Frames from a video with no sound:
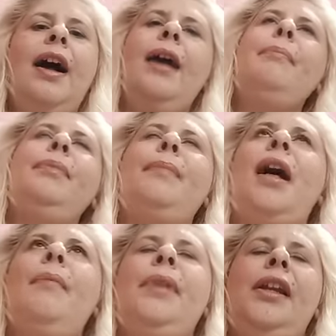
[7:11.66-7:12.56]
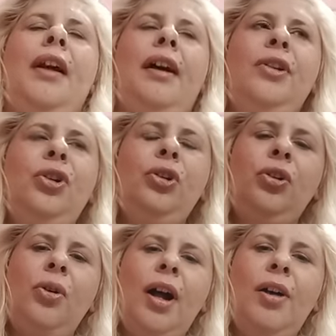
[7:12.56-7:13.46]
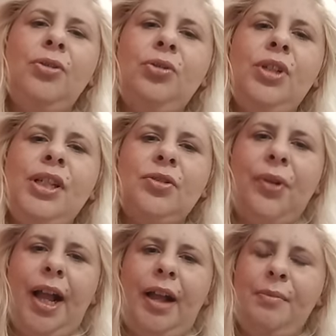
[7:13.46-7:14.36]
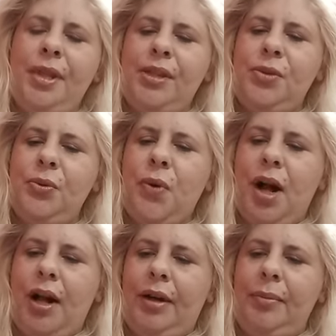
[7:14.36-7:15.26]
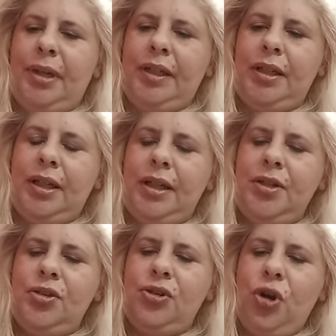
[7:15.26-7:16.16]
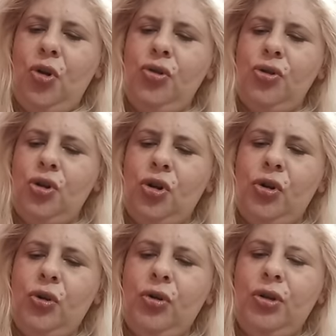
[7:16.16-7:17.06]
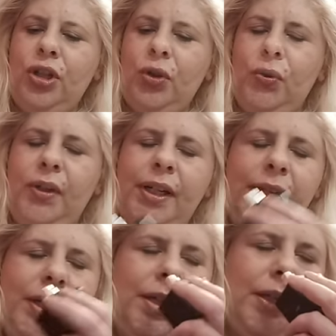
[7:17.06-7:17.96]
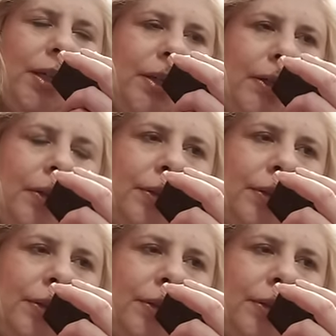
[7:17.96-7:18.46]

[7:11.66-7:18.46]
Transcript: I mean, I don't know how to describe this one, but it's so unique.